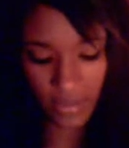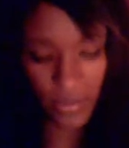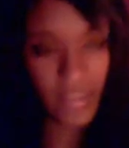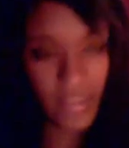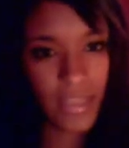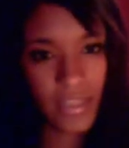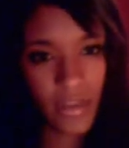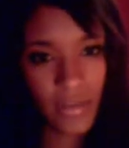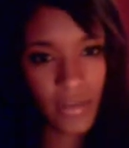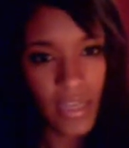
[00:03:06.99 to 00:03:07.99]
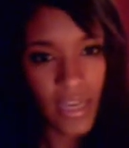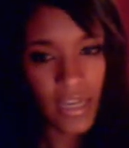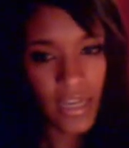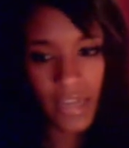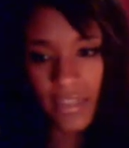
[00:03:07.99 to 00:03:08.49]
can get the one that
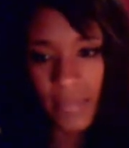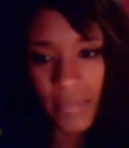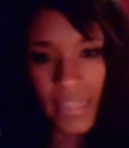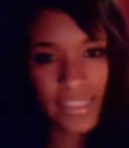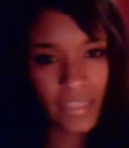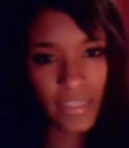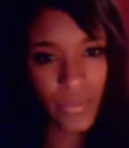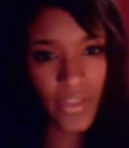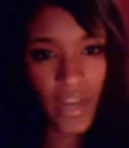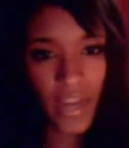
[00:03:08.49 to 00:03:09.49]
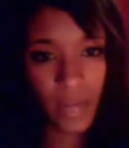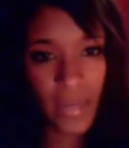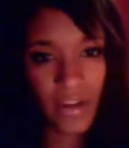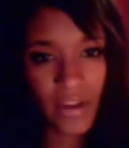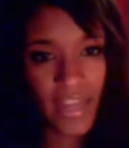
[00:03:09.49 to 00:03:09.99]
color that blends in with your
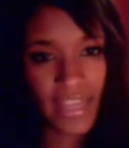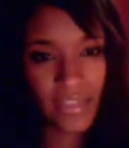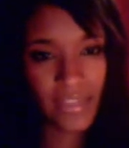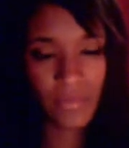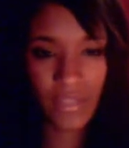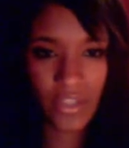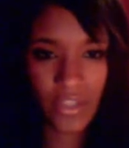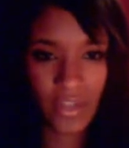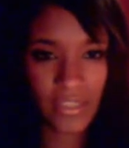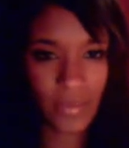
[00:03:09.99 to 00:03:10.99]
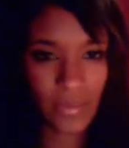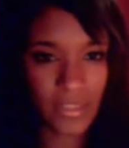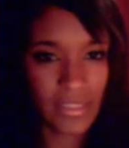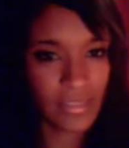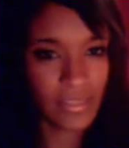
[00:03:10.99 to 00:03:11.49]
hair better. And I get one of the
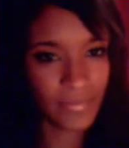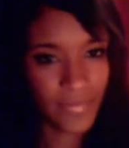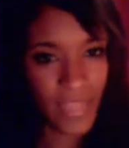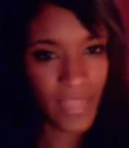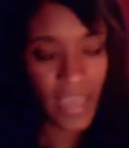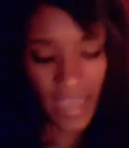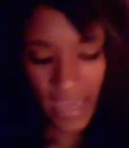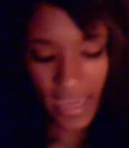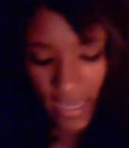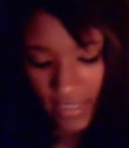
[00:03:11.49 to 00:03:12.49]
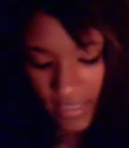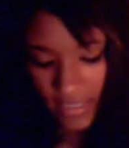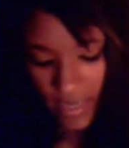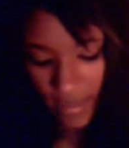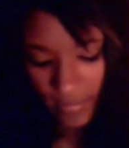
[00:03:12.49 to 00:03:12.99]
darkest ones,
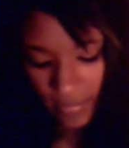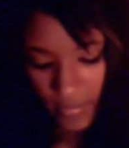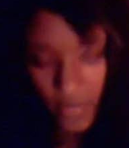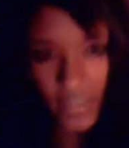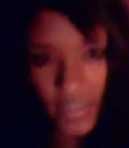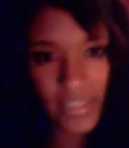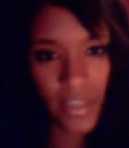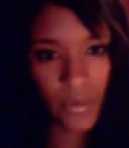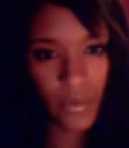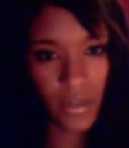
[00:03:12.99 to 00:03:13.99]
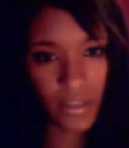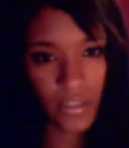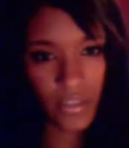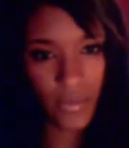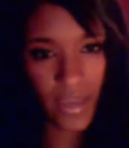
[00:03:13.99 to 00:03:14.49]
and you can sew
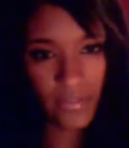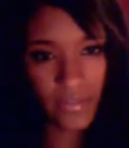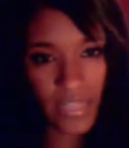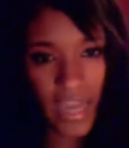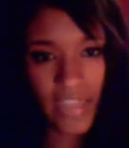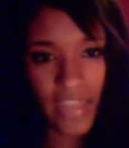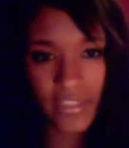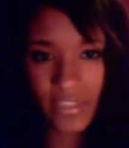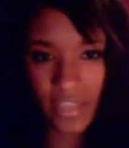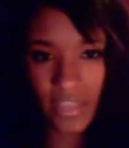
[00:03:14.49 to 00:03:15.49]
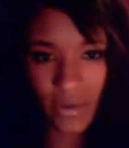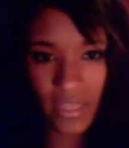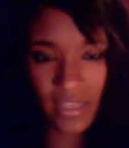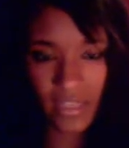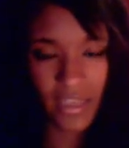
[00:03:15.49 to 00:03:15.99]
it onto the weft. I used to
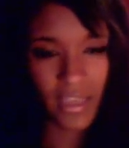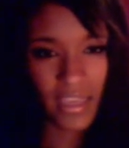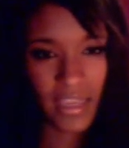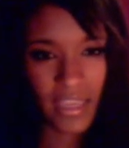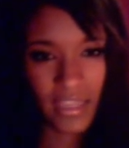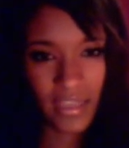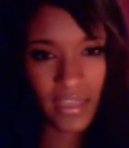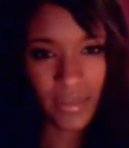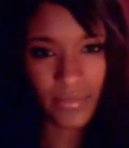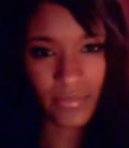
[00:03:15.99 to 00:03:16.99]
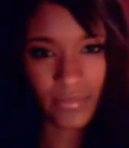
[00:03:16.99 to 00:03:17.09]
sew it, and